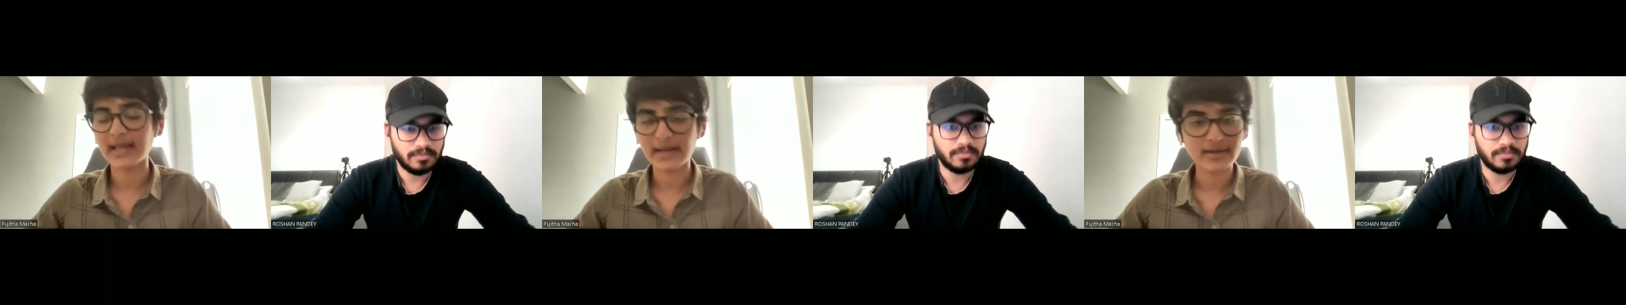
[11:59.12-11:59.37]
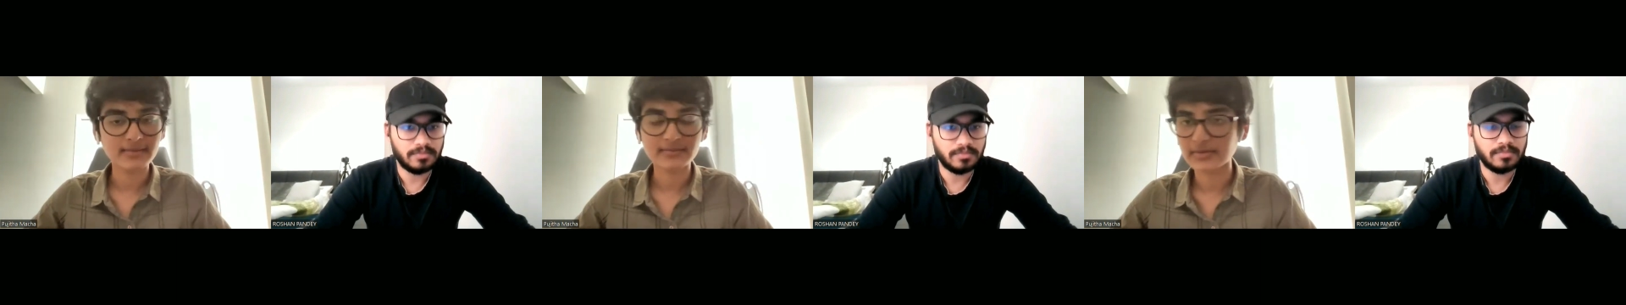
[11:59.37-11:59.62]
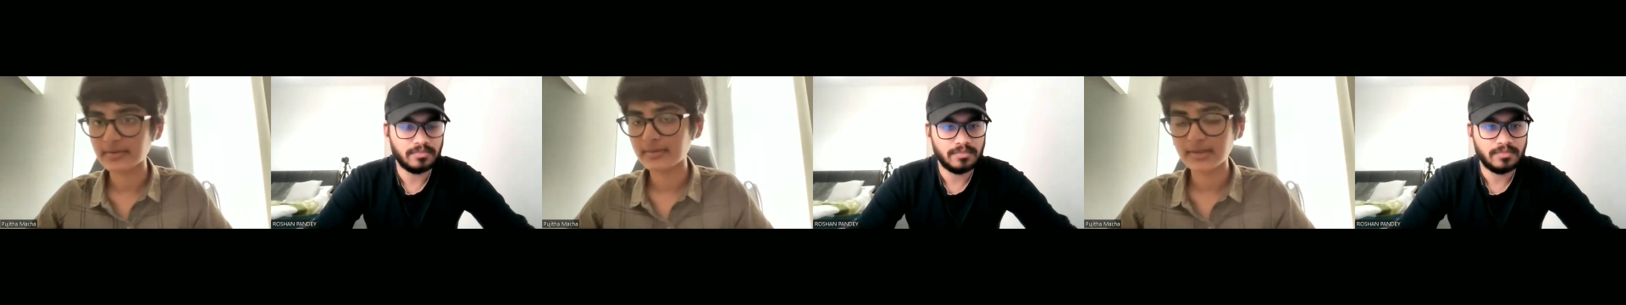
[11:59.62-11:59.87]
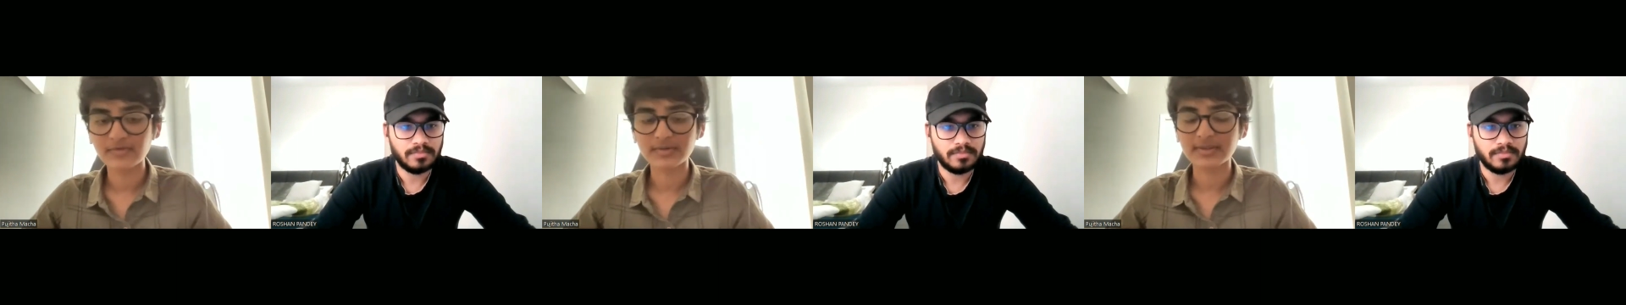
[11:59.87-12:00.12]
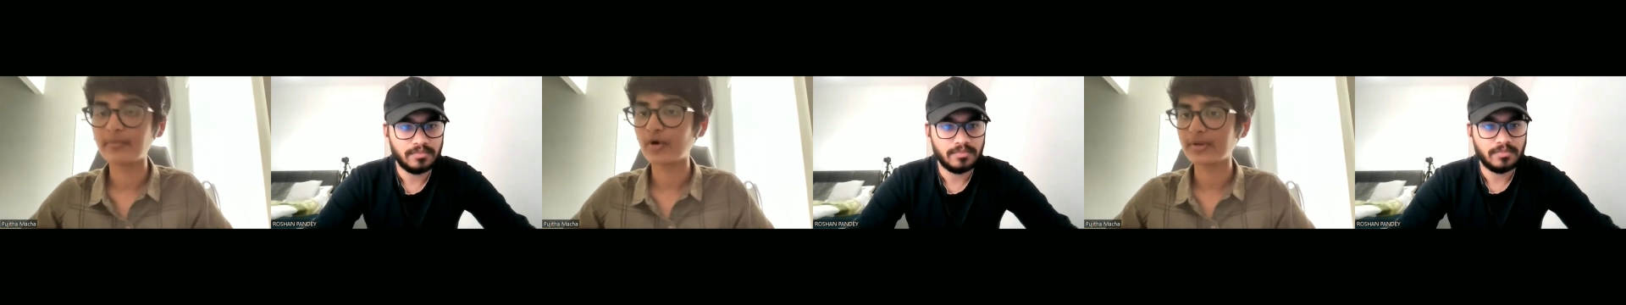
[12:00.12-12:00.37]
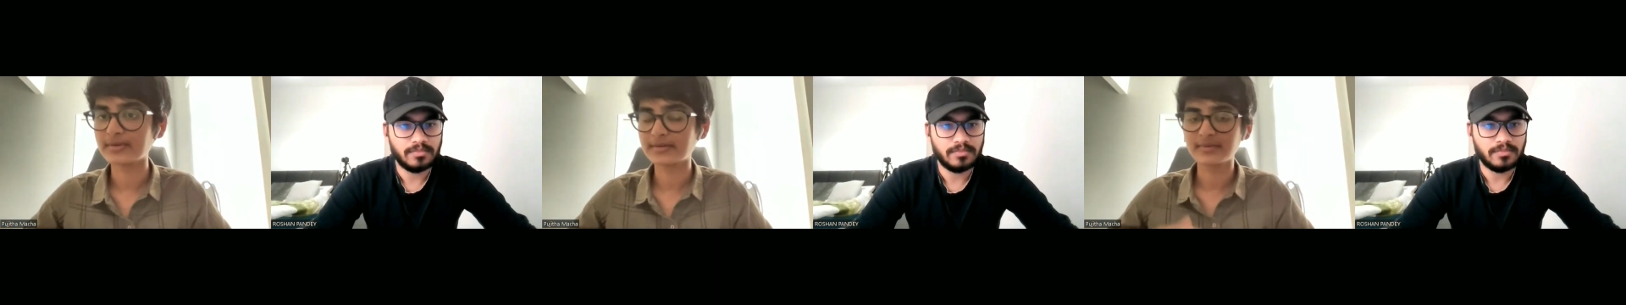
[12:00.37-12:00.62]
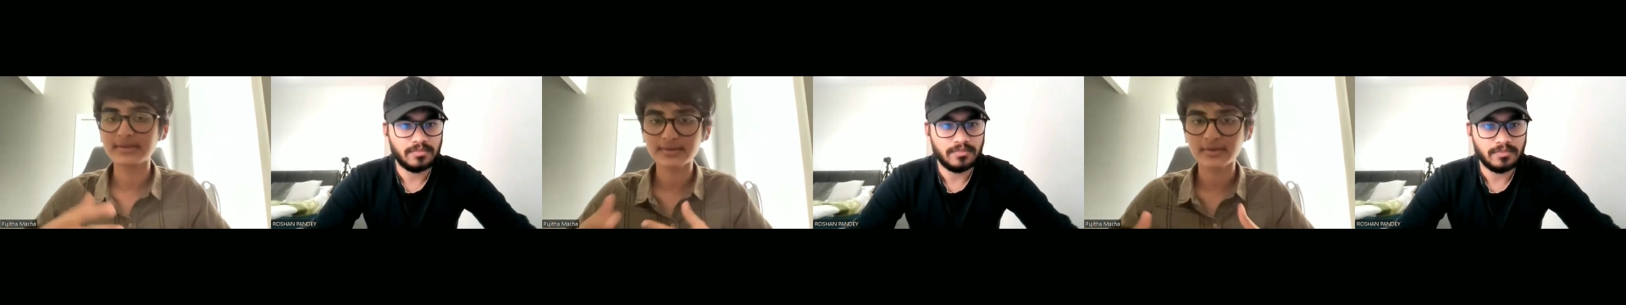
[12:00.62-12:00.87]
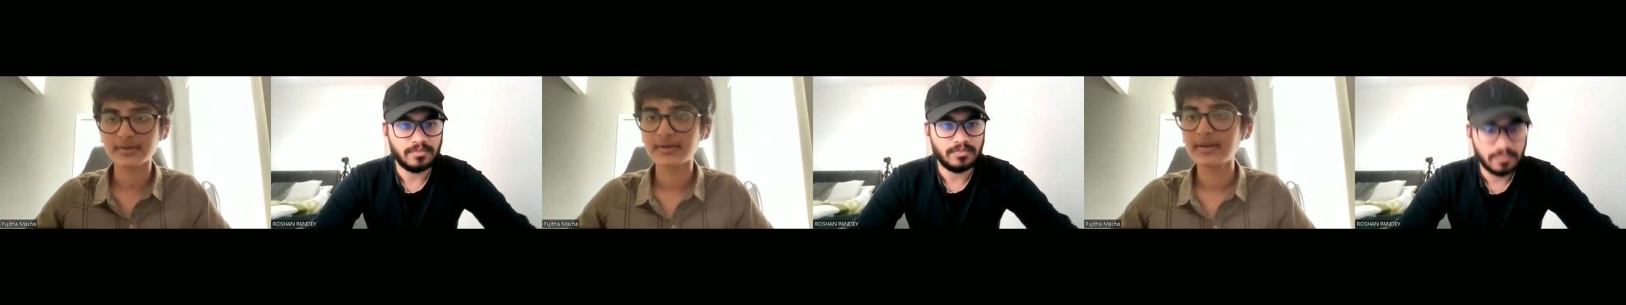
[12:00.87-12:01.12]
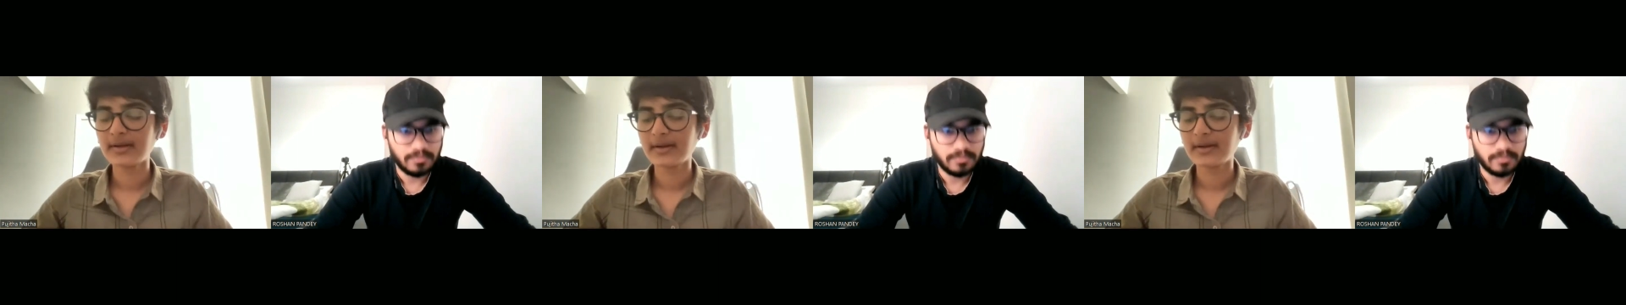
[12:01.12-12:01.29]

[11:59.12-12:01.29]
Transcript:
Speaker 1: in canada mm-hmm. is going to give you some points towards your